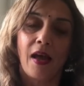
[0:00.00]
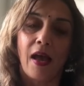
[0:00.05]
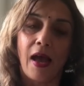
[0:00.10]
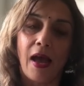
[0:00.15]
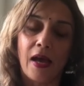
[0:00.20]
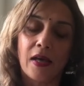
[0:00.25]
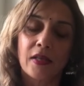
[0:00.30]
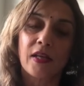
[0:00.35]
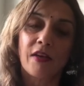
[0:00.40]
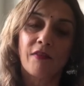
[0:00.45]

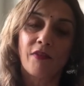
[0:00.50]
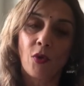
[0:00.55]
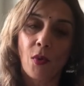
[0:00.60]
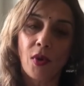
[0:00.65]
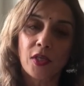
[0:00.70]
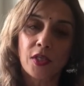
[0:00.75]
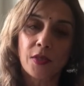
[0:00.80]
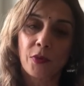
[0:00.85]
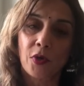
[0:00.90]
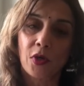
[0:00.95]
And if you
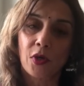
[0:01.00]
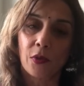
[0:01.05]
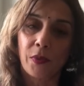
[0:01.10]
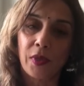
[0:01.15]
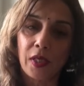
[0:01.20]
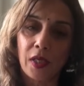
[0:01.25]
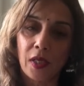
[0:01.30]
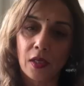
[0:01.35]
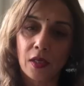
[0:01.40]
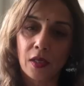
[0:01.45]
wanted to book a
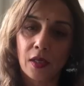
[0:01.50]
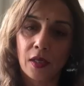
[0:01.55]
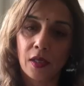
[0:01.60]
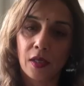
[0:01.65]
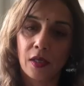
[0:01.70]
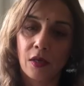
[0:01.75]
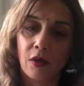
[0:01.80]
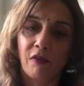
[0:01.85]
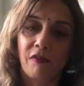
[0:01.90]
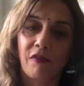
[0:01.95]
reading
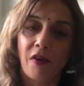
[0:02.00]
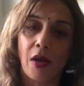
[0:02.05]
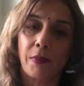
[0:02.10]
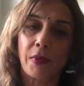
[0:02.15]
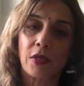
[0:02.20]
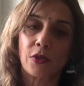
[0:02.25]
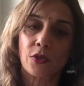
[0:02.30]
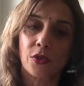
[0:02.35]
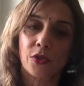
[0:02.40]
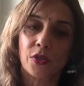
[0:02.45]
or find me
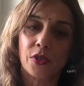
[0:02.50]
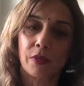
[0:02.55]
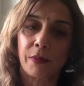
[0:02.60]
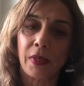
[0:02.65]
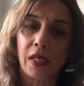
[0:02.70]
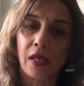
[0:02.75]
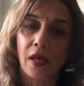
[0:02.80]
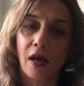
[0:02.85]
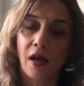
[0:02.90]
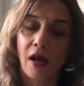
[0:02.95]
on social
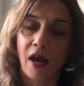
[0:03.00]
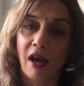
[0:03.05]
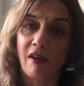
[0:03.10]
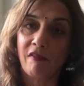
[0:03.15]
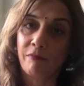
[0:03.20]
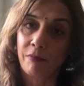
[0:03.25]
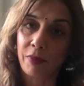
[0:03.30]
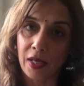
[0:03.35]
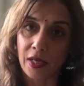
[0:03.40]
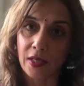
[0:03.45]
media,
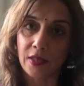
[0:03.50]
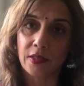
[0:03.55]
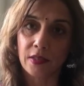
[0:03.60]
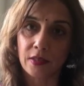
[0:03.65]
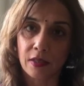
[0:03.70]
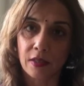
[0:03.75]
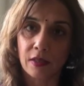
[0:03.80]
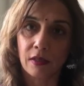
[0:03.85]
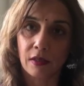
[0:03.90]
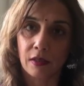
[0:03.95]
I've
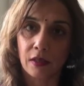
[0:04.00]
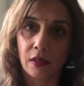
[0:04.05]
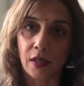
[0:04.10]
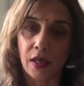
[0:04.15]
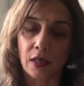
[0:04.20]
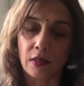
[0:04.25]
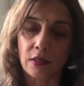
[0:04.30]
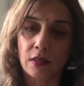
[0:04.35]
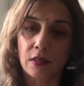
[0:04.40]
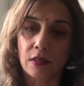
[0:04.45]
placed the
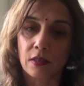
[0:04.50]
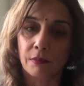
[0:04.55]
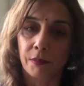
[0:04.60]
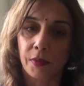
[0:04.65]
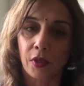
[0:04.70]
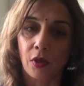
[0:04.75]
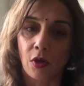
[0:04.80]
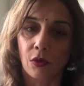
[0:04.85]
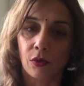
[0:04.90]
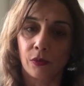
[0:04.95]
links
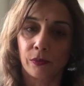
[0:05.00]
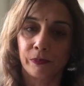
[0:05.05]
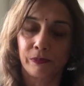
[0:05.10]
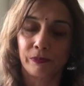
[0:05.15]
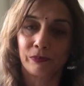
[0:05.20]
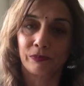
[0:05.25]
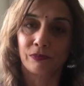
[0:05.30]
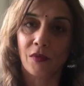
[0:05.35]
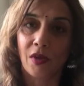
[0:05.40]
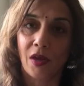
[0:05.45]
below.
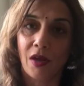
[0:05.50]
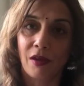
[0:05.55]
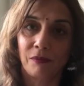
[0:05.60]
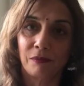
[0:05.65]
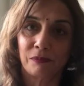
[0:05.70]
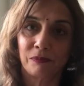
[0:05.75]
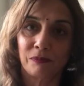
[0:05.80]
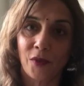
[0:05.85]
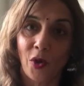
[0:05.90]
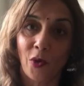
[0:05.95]
Yeah?
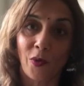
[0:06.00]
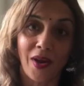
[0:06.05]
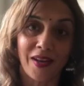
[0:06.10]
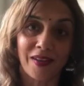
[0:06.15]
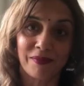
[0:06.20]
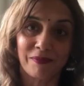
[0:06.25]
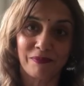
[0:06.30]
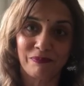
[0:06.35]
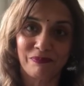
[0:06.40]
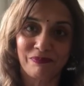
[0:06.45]
All right.
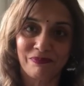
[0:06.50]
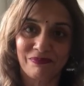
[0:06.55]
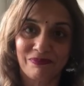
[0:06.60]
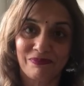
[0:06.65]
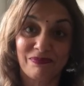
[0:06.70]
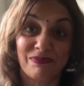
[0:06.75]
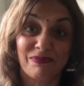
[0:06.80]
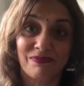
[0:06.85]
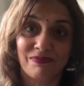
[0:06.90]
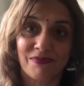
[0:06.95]

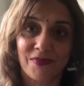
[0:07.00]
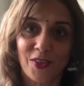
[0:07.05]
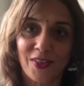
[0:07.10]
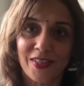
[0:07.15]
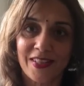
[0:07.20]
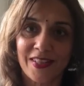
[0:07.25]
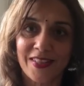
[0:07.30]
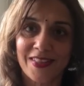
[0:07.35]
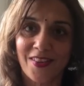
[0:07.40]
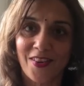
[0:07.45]
So
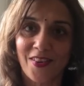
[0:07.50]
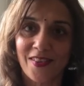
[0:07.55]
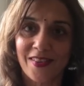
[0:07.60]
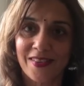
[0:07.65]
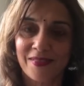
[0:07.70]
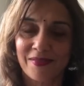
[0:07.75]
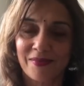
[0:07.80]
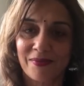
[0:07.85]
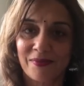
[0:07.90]
let's get started.